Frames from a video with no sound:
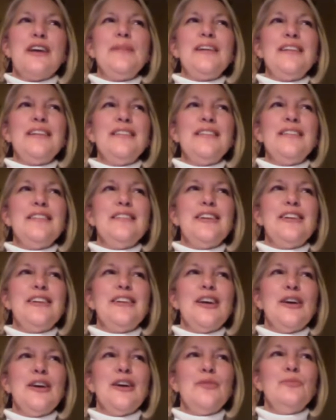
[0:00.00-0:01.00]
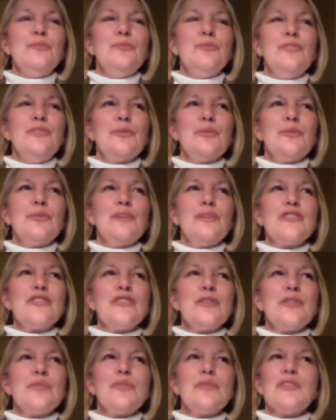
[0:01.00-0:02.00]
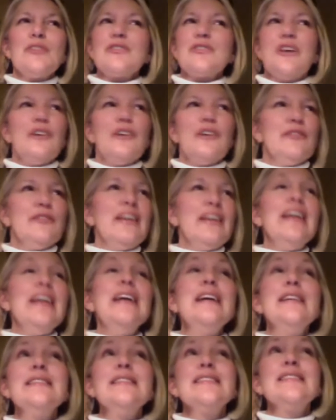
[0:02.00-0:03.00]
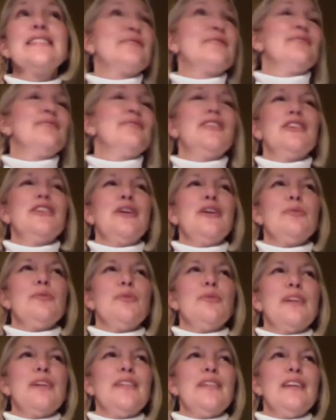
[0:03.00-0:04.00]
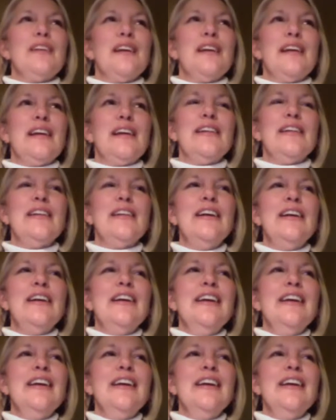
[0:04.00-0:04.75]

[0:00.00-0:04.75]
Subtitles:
The relationship with ourselves is the number one thing.